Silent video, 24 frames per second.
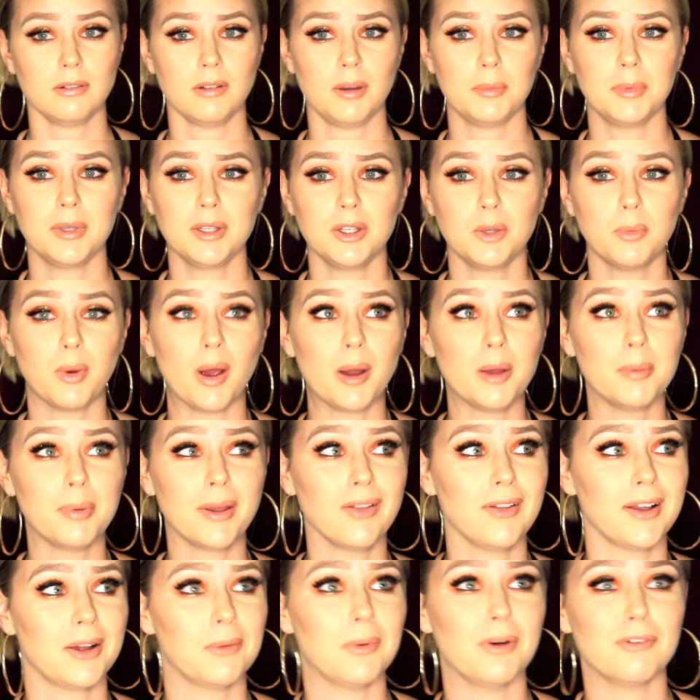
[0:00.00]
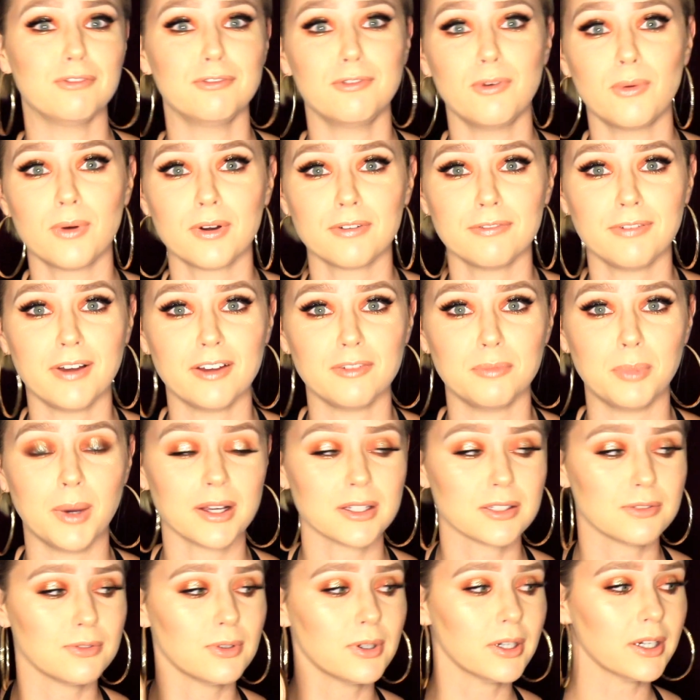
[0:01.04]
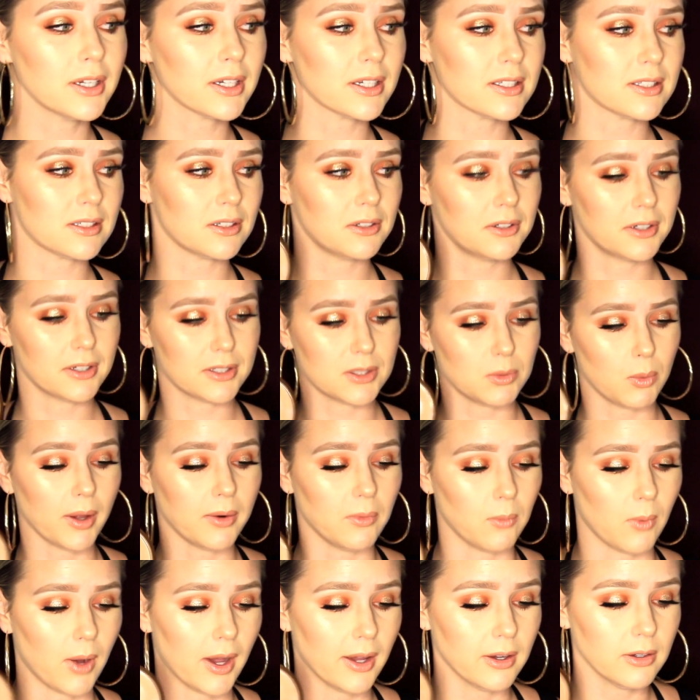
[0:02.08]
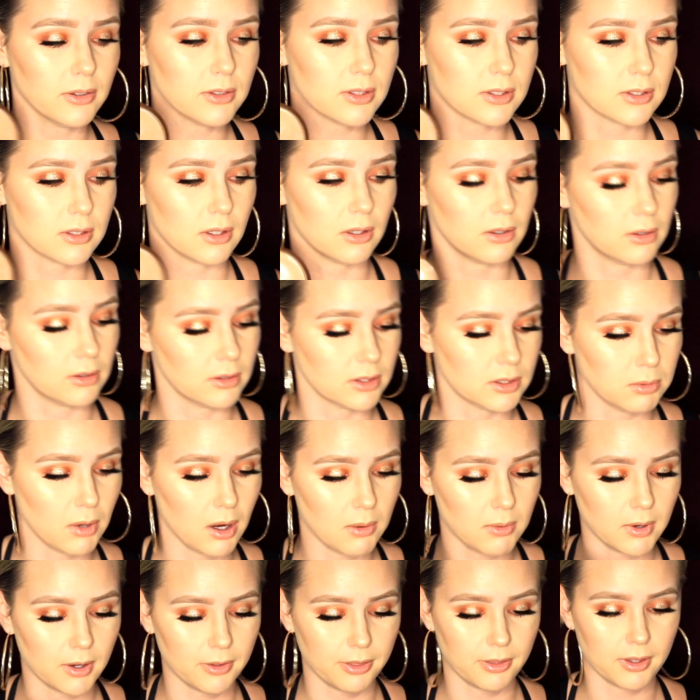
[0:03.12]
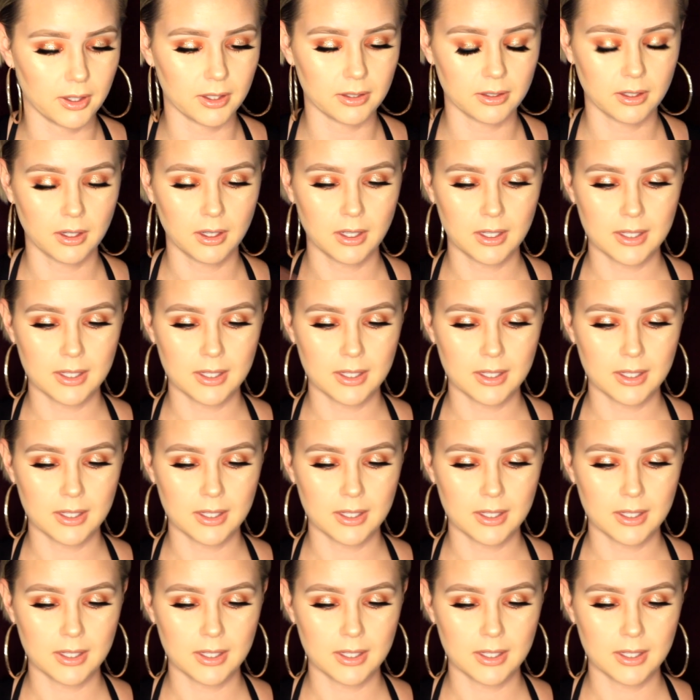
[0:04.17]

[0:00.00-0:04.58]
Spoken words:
I mean, you probably pay like, what, $4 or $5 for it, considering it's Wet n Wild, so it's well worth it.